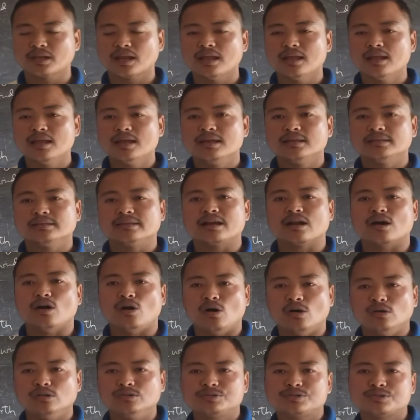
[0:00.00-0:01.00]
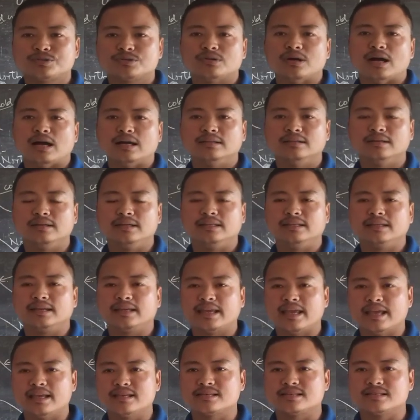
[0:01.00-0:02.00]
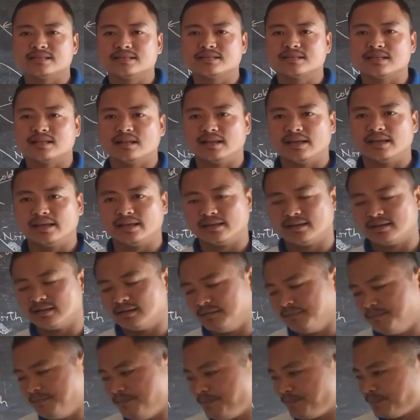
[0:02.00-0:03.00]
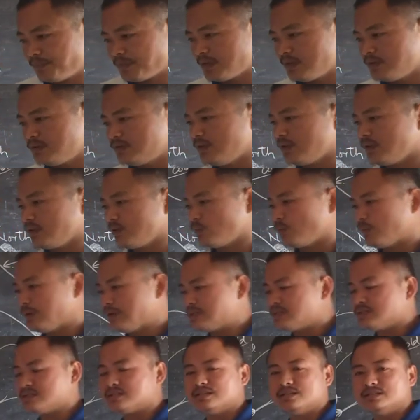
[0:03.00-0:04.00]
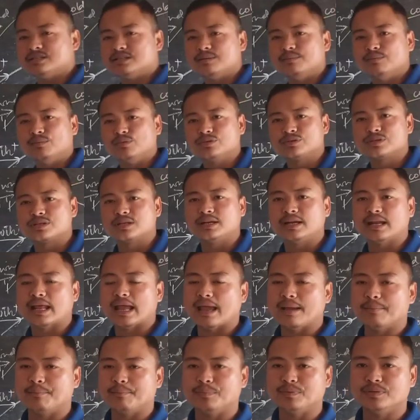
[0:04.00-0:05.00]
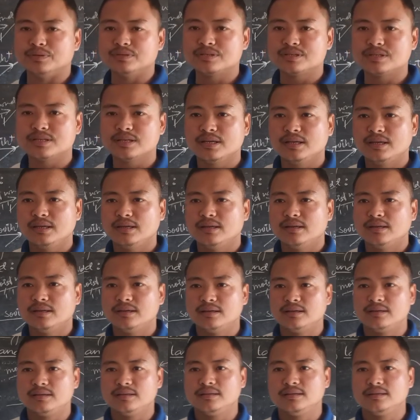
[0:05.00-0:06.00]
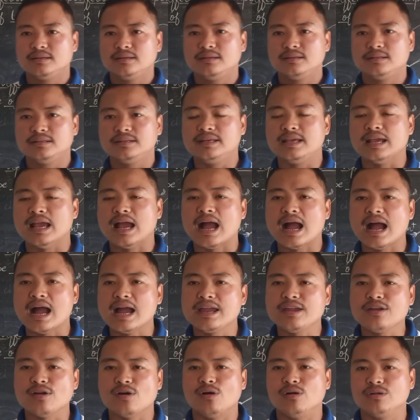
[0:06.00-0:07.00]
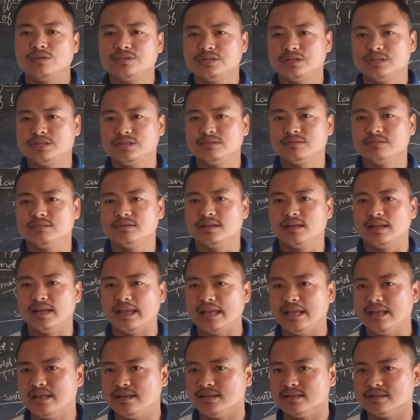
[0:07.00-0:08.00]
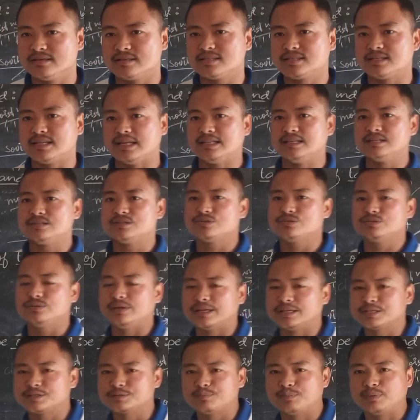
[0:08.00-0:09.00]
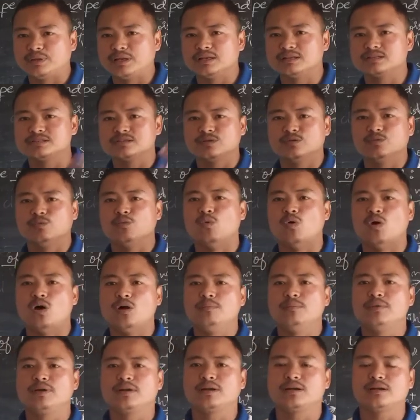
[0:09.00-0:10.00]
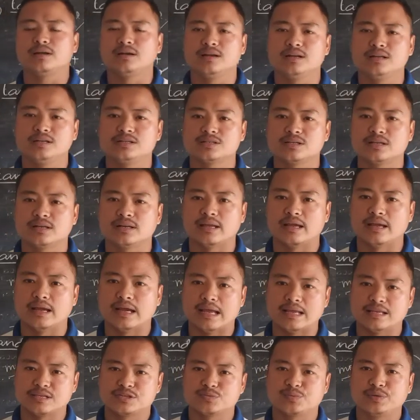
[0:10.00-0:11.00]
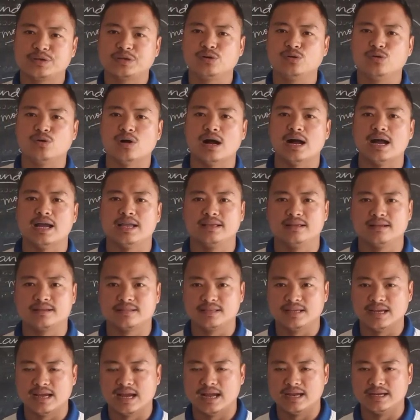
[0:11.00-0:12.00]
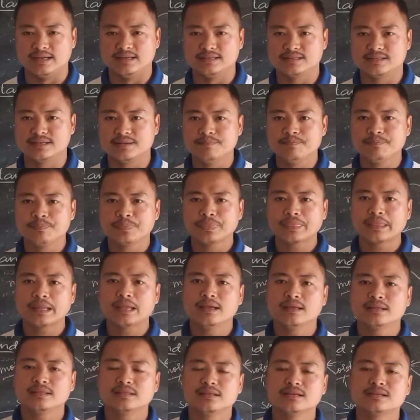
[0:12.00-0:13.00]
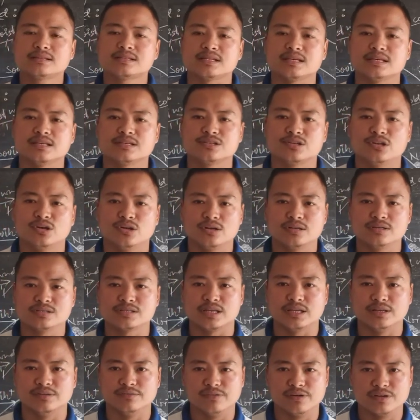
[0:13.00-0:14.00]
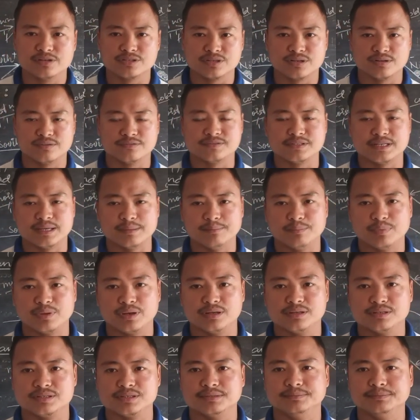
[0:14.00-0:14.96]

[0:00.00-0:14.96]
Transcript: There are also other indications, like during the winter season mostly it happens, the high altitudinal areas tends to experience a warmer condition as we go higher the height. This is known as inversion of temperature.